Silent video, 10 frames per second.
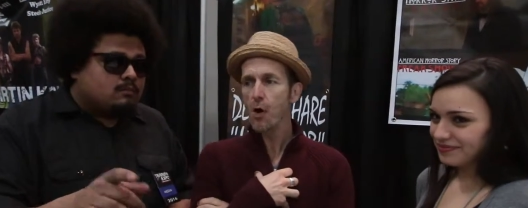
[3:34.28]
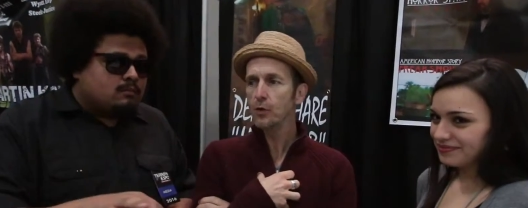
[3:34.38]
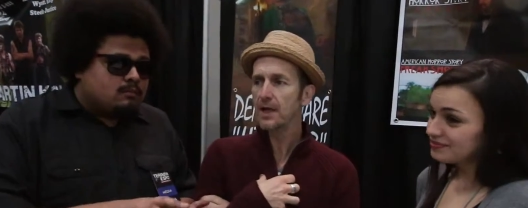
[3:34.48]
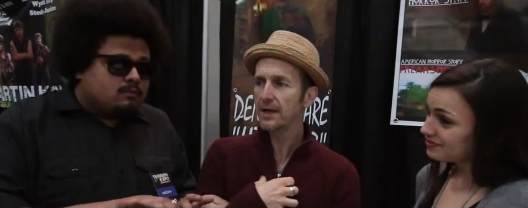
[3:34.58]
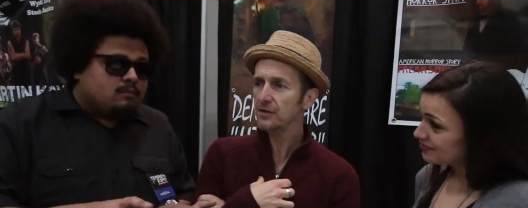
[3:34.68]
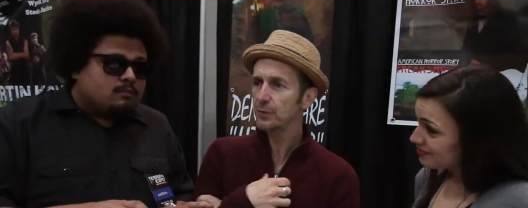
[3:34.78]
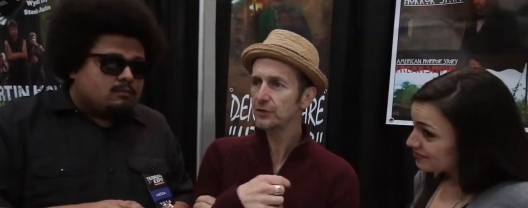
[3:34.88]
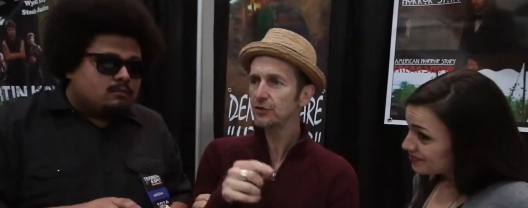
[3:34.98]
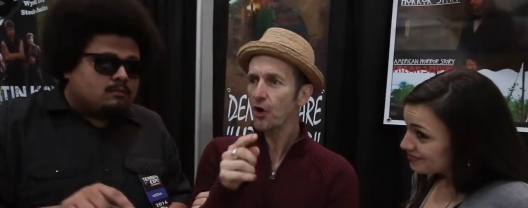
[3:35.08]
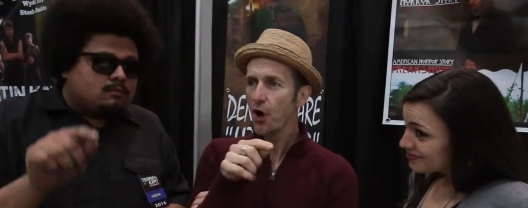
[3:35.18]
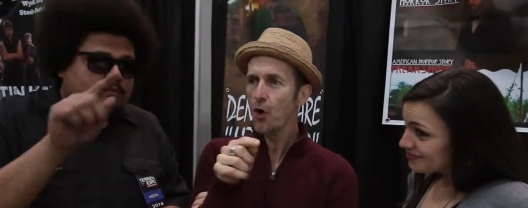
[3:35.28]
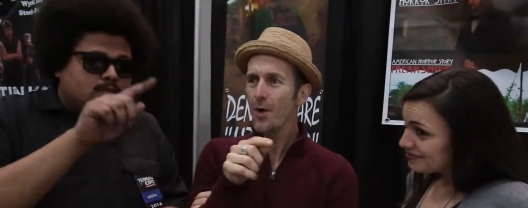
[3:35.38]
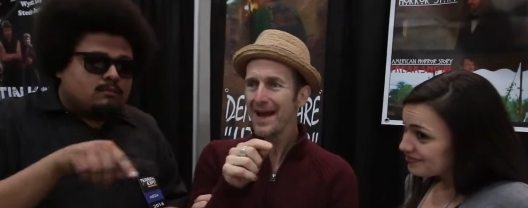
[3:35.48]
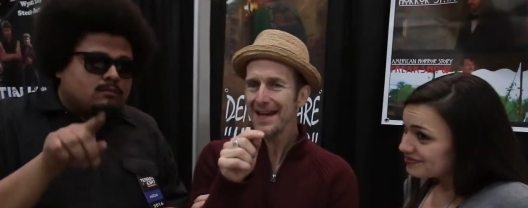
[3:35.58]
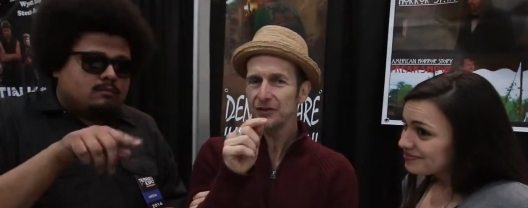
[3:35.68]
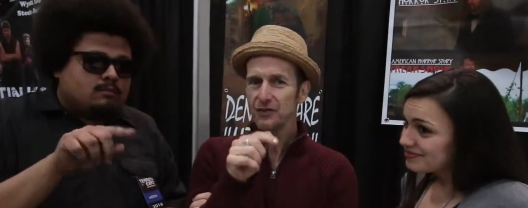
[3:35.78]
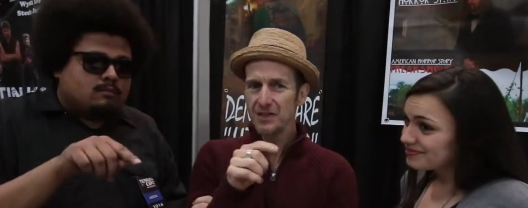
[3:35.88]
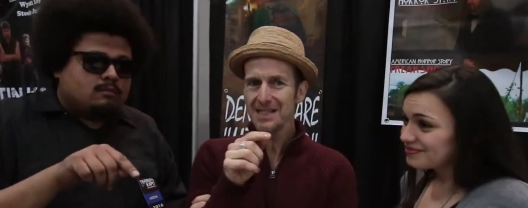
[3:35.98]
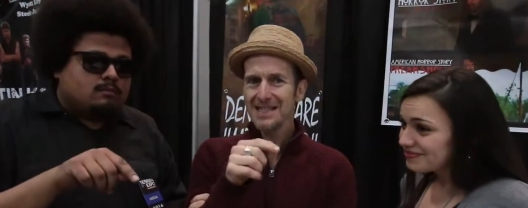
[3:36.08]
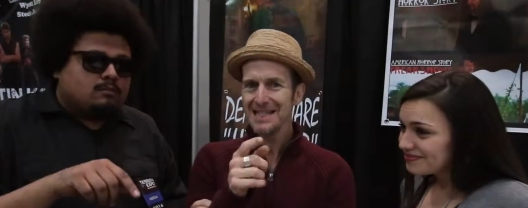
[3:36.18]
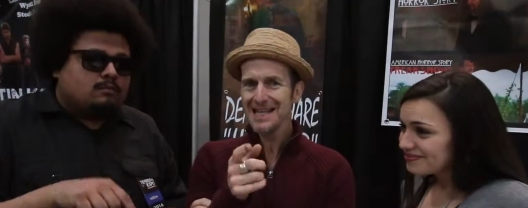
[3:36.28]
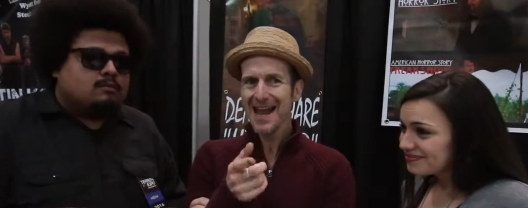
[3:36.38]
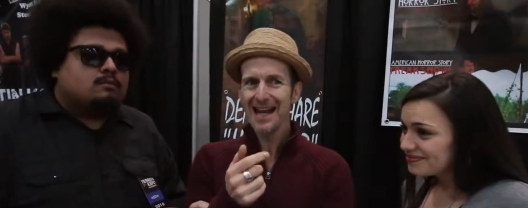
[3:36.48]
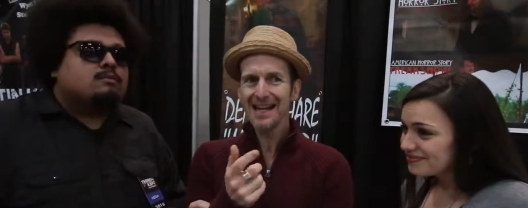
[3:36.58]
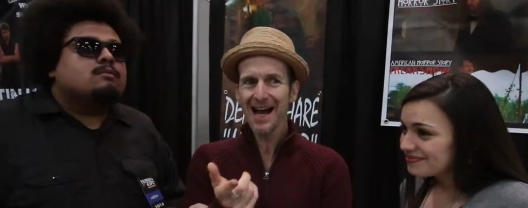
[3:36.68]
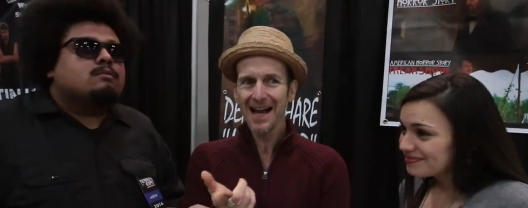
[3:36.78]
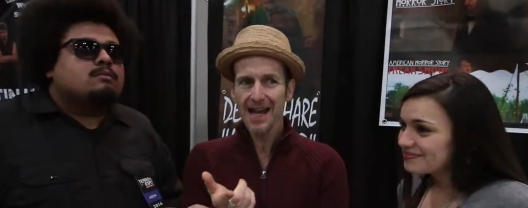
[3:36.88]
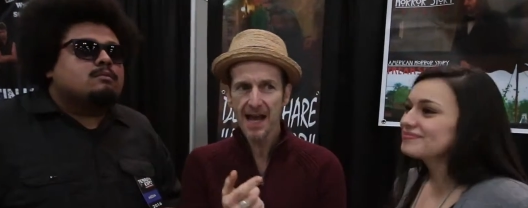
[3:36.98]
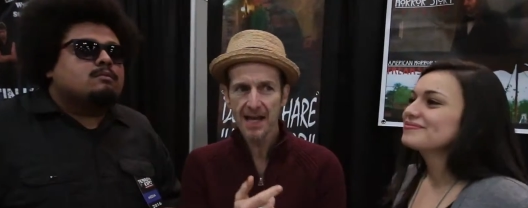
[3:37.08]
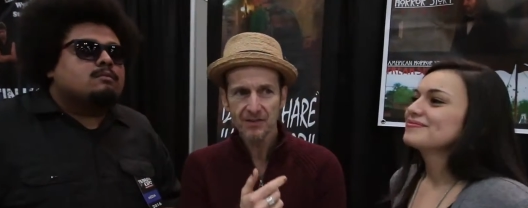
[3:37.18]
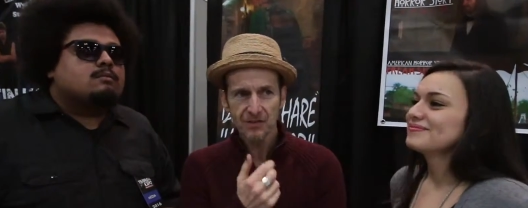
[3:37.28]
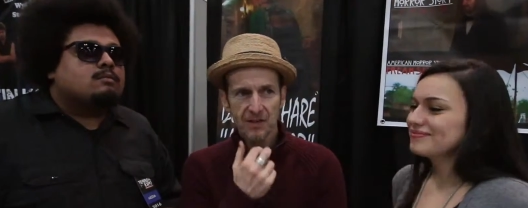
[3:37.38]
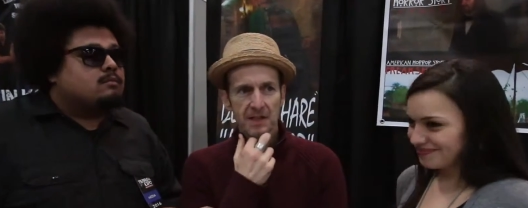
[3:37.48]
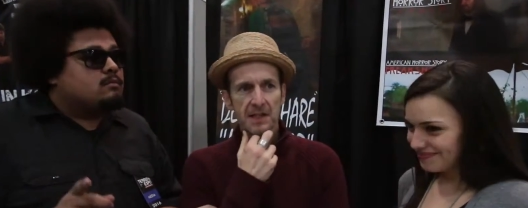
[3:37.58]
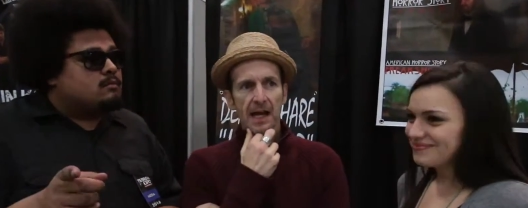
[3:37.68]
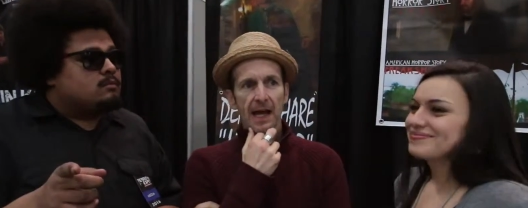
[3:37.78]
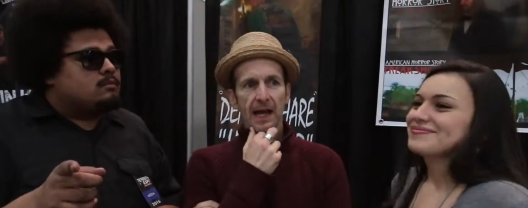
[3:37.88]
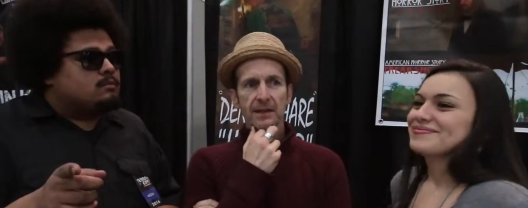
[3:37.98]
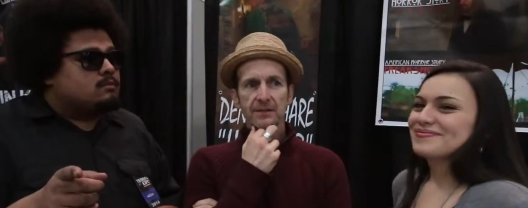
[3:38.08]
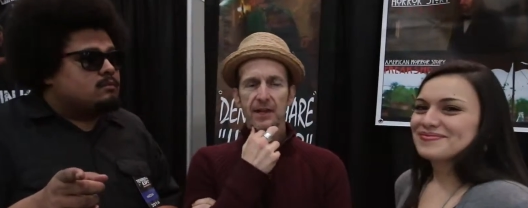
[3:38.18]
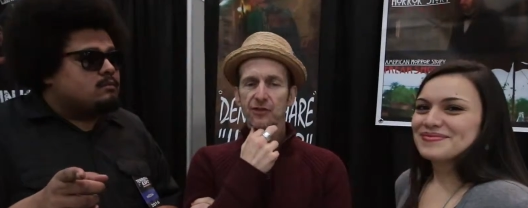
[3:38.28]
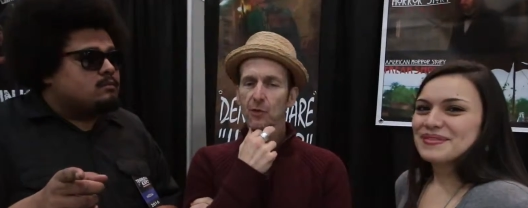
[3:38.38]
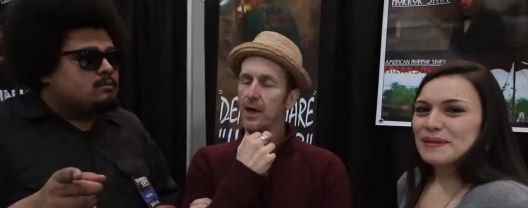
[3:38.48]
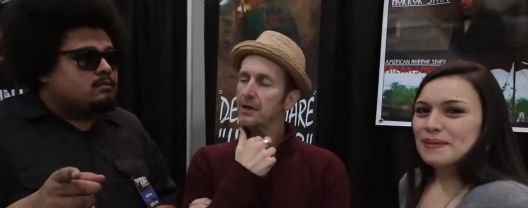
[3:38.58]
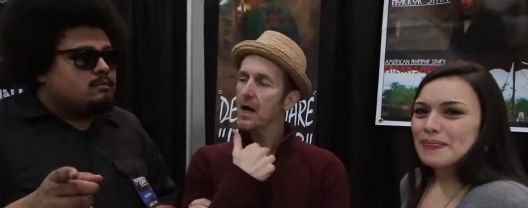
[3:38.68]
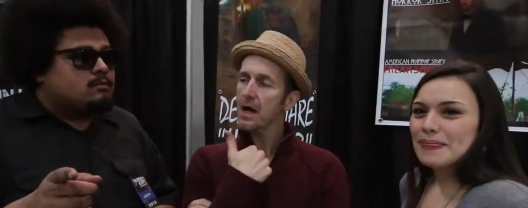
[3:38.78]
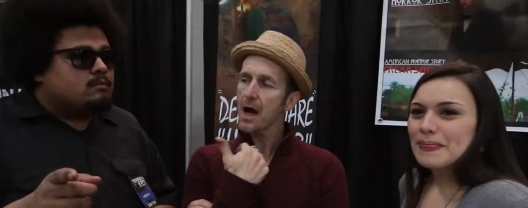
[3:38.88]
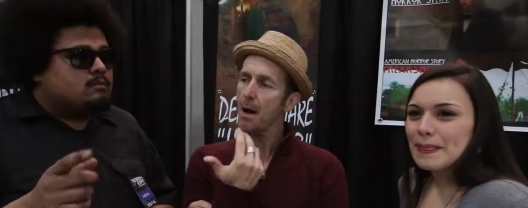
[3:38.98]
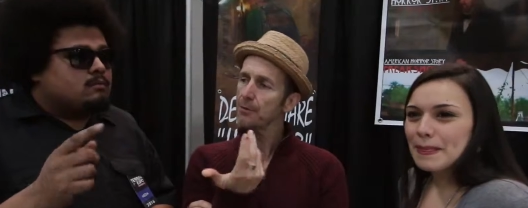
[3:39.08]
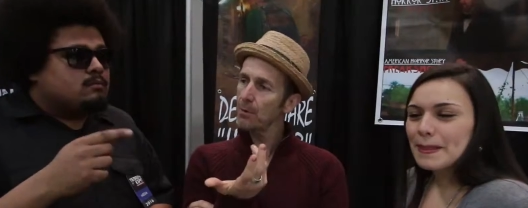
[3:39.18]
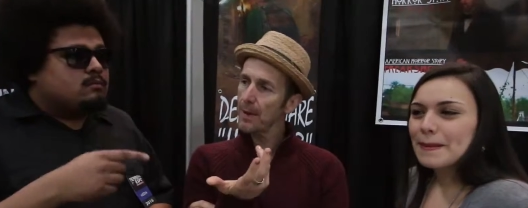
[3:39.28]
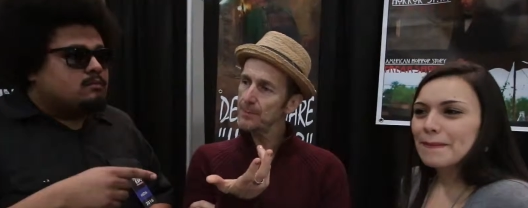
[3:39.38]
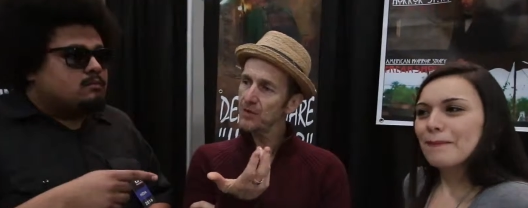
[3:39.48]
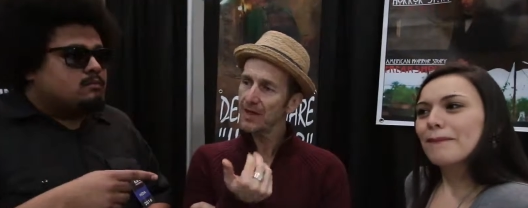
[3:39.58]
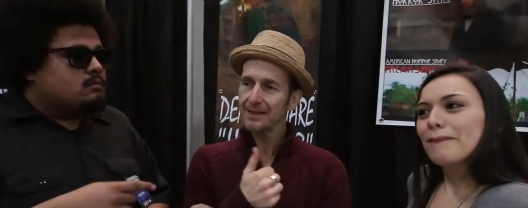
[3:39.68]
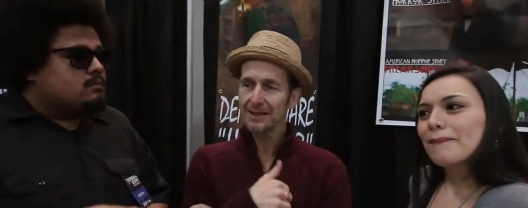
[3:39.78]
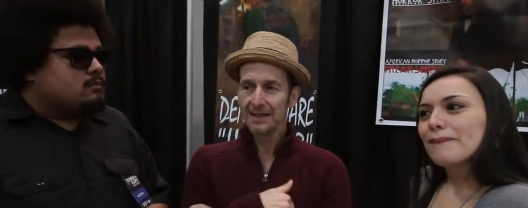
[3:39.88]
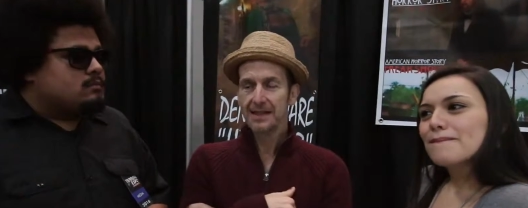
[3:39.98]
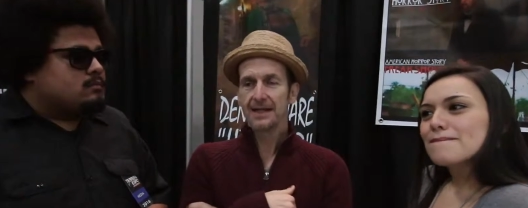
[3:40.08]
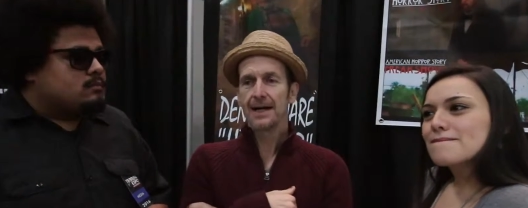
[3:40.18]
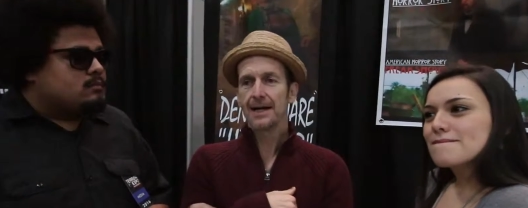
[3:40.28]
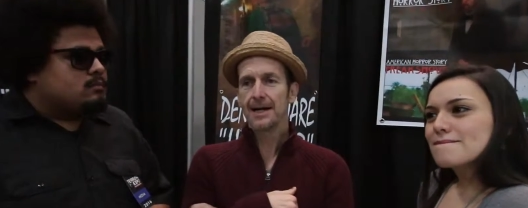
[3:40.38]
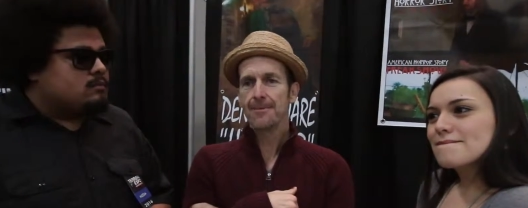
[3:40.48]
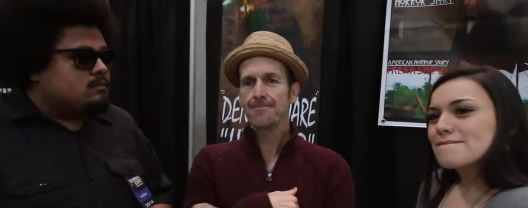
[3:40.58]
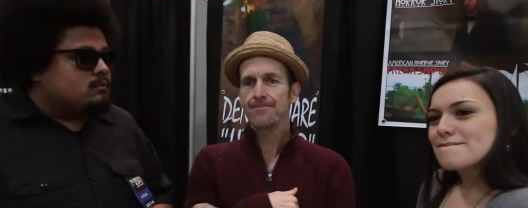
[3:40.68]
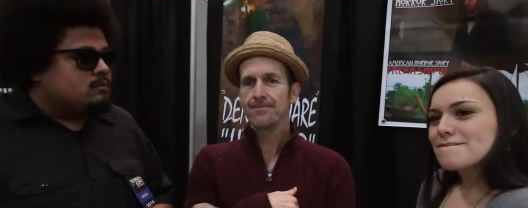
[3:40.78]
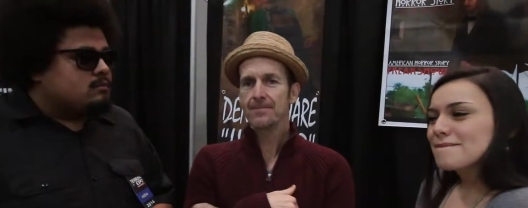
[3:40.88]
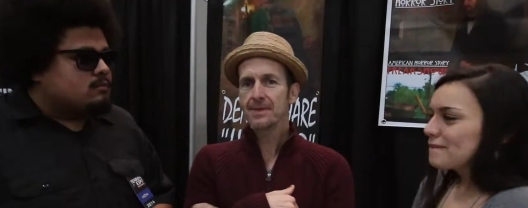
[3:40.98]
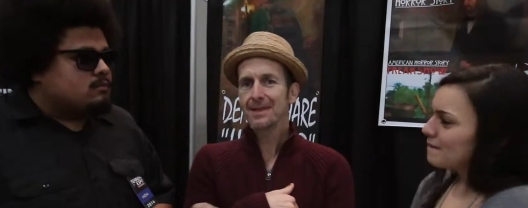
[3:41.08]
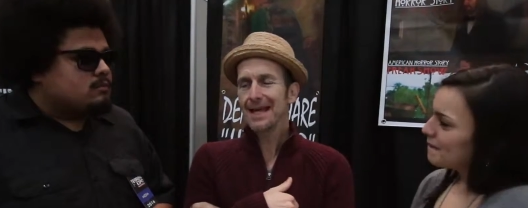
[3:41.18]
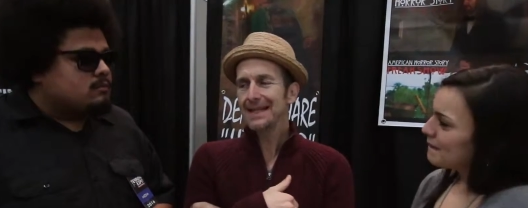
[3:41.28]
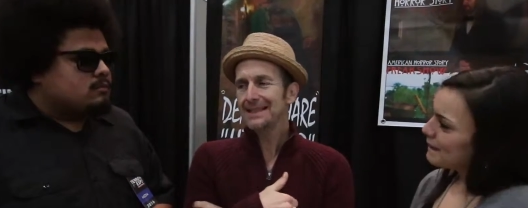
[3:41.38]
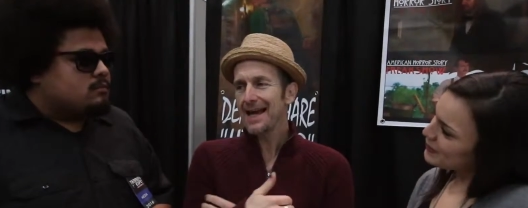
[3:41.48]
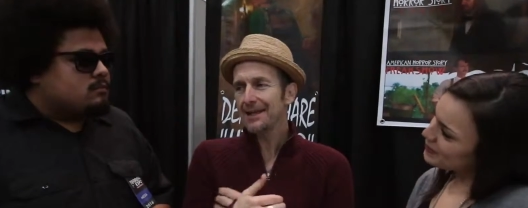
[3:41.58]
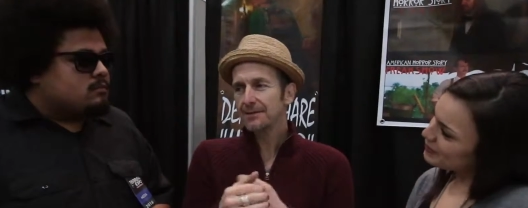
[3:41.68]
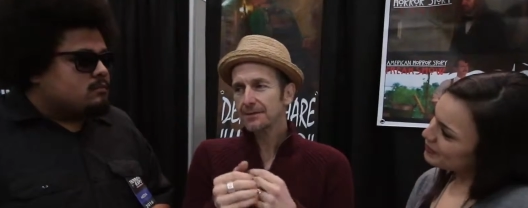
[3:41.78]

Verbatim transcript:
Speaker 1: odenis, which is OHDENIS, and DenisO'Hare.com is my website. Like that.